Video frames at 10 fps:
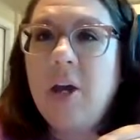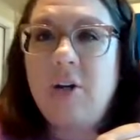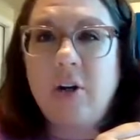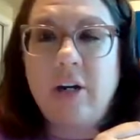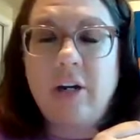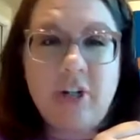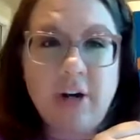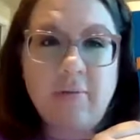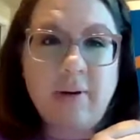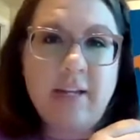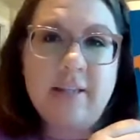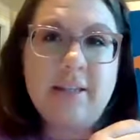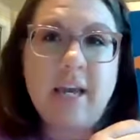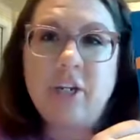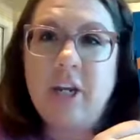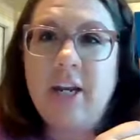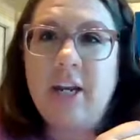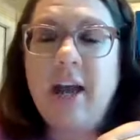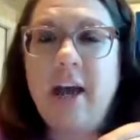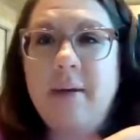during a shared reading session,
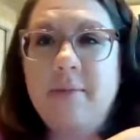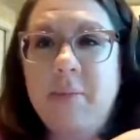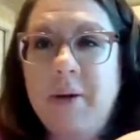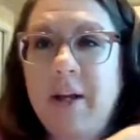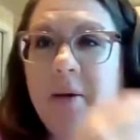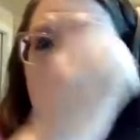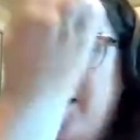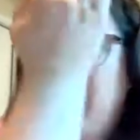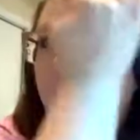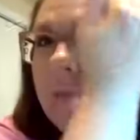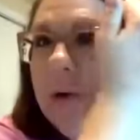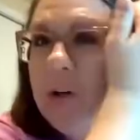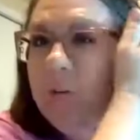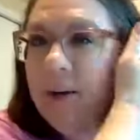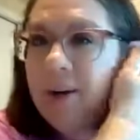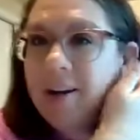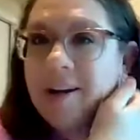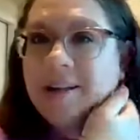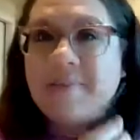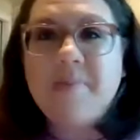depending on where your emergent reader
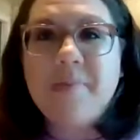is.